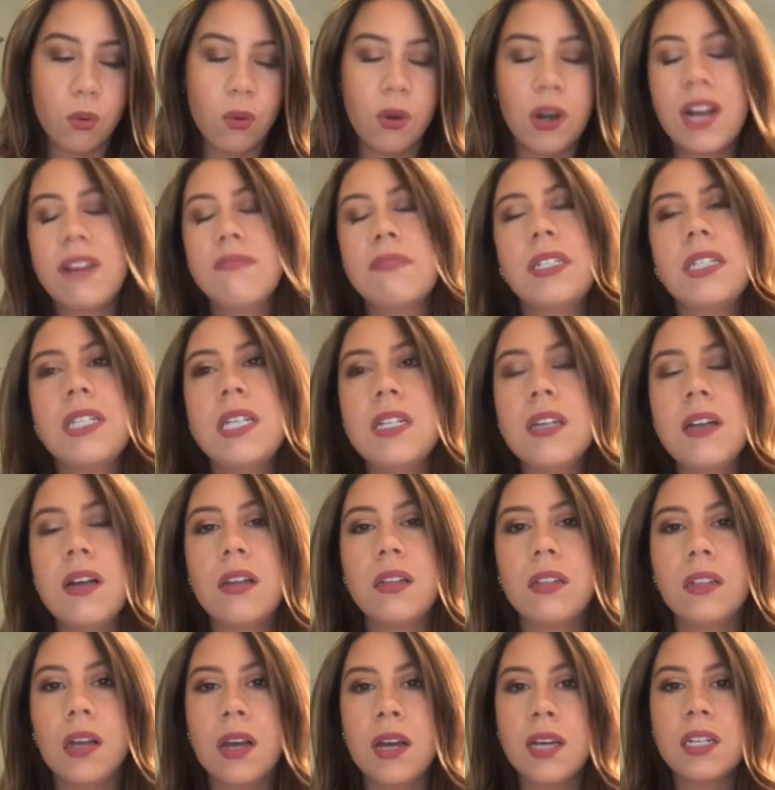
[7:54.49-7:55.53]
Or I've seen a
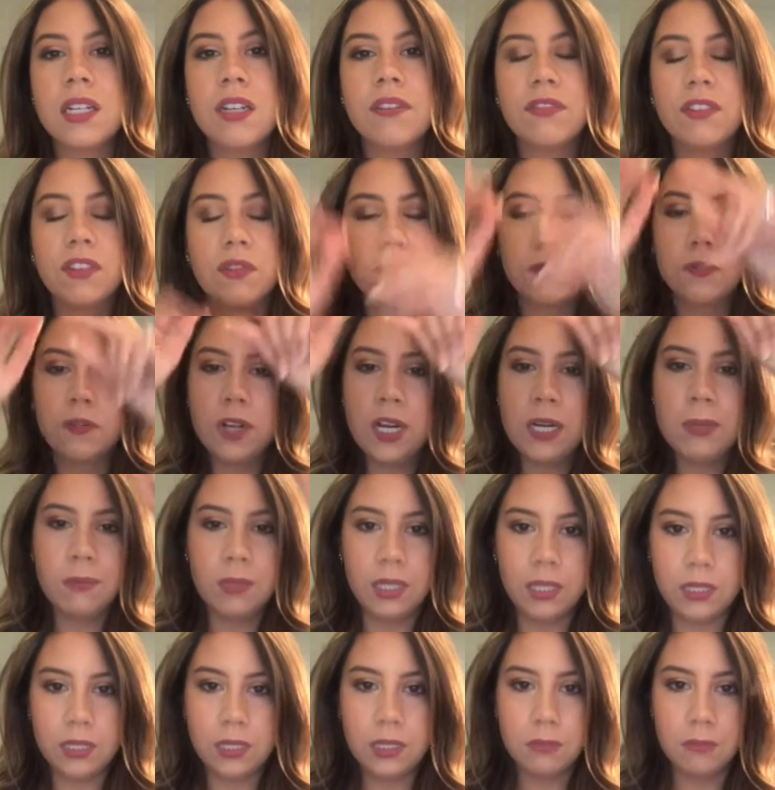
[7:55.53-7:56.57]
lot of the
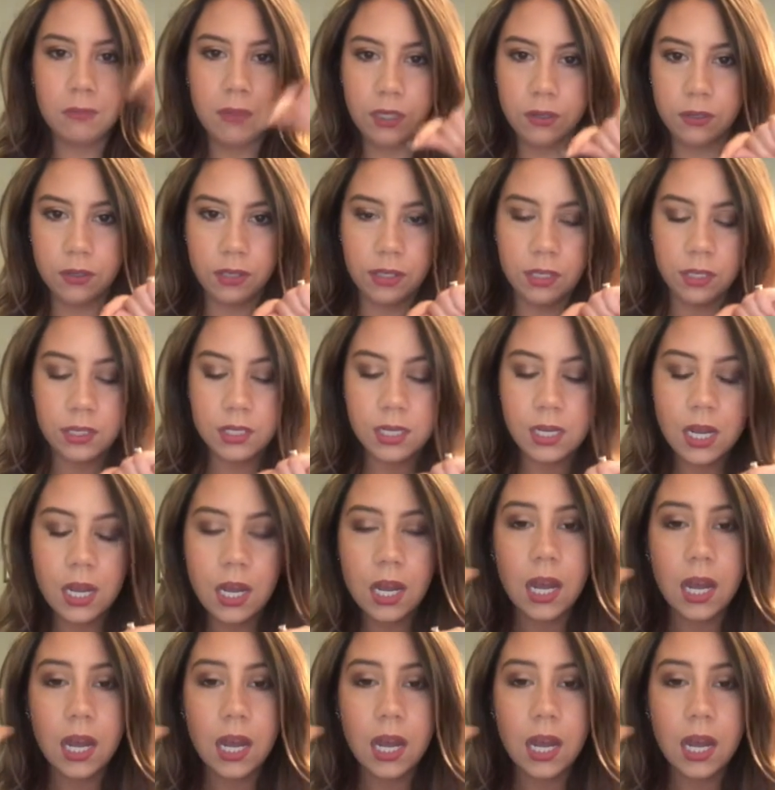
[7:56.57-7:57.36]
frameless mirrors.